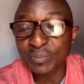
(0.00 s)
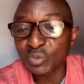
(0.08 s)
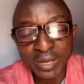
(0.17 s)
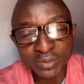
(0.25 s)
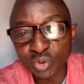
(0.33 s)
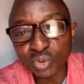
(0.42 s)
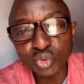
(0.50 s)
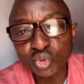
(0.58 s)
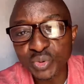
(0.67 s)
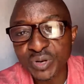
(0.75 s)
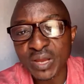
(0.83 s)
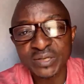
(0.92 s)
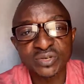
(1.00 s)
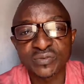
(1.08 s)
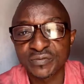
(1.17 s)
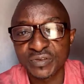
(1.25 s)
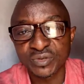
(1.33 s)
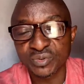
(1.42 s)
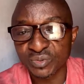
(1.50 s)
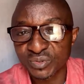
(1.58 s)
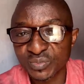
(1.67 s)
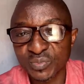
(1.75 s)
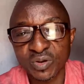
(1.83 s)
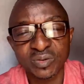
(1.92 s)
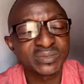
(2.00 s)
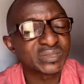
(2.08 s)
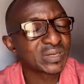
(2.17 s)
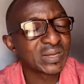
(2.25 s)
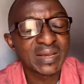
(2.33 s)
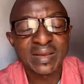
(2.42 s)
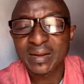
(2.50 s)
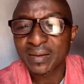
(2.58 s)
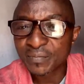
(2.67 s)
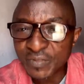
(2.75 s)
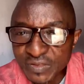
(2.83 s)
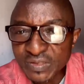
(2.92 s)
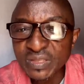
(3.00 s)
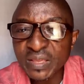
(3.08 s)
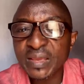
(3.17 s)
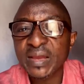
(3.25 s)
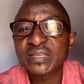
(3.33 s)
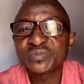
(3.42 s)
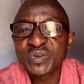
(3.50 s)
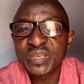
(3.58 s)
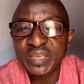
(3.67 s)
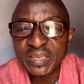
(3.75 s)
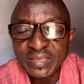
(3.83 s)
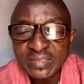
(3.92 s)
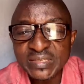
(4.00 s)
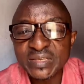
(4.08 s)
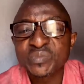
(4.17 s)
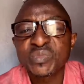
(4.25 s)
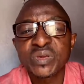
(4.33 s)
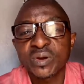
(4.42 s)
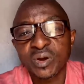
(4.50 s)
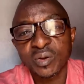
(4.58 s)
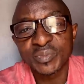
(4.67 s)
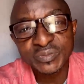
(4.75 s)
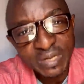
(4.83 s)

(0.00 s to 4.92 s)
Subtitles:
I'm not a reactor. I don't do reaction videos, but it has been eating me up.